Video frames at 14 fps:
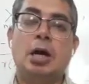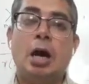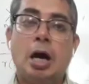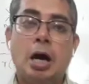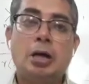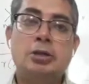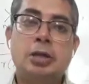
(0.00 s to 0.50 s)

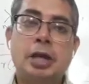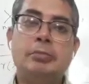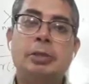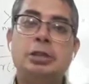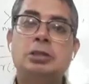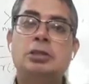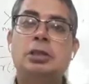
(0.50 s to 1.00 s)

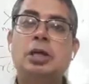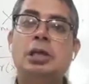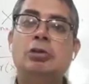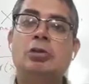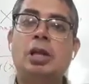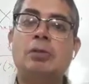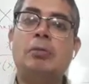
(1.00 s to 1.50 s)
r-dimensional,
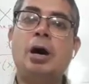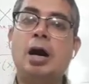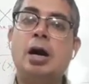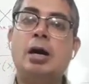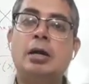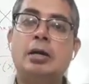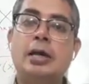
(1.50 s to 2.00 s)
you will have
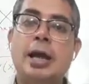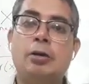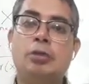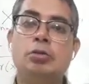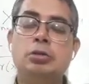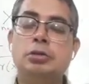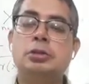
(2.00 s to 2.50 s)
r
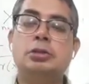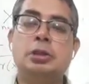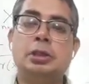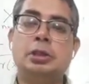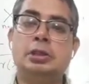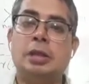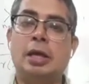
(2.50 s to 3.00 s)
arrows
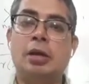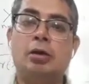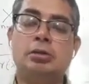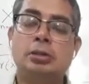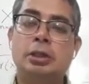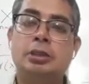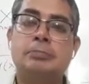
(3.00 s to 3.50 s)
in,
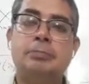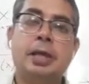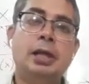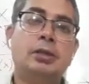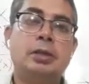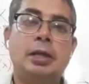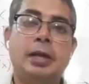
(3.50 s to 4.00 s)
along the
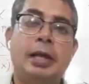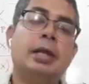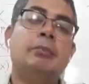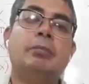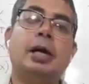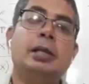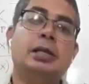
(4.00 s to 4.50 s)
space, and
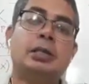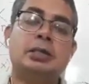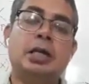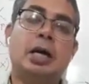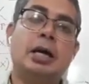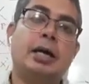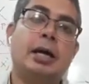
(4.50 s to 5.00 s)
n minus
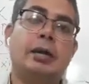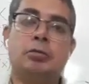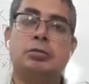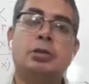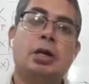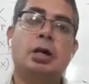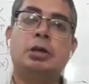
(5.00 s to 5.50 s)
r
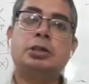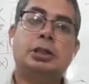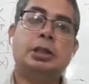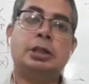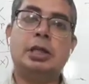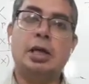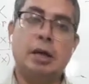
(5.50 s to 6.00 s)
arrows
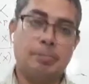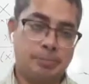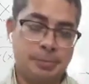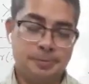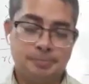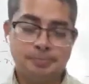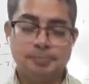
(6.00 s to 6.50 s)
sticking
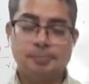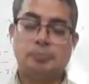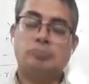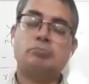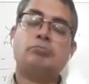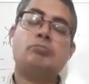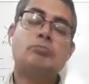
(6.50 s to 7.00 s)
up.
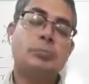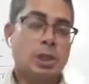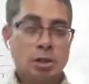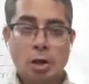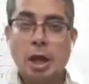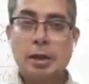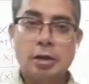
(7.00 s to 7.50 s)

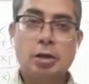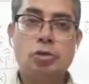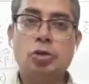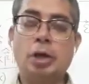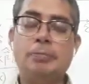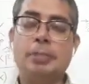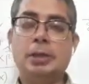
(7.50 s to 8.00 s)
I cannot
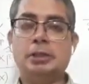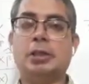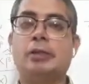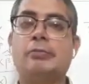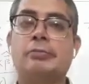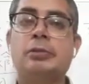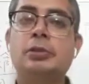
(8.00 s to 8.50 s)
draw a picture,
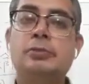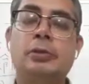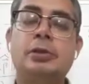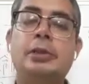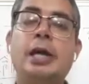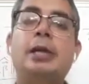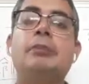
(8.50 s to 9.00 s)
of course, for
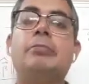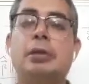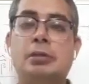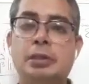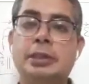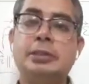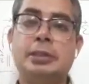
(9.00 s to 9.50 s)
that,
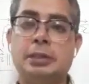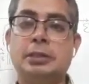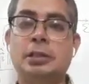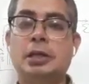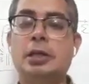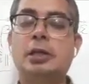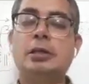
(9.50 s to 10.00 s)
but this is
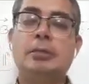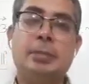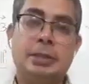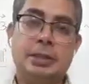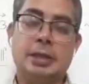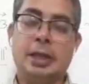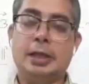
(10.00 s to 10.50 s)
the
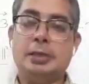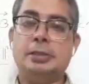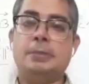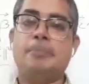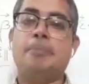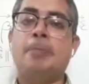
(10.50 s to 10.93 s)
basic idea.